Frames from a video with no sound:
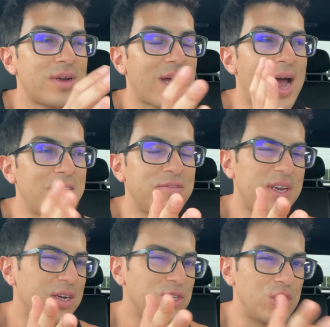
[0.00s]
kind of
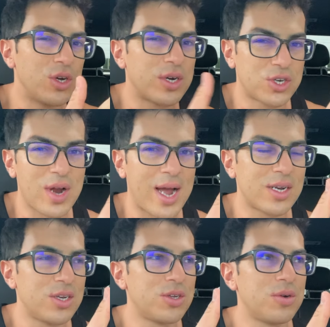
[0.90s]
videos you're
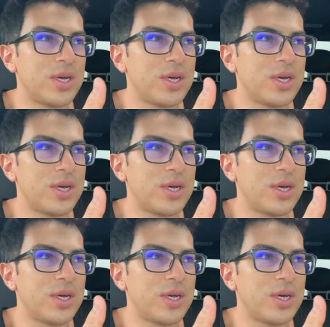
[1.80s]
attracted to.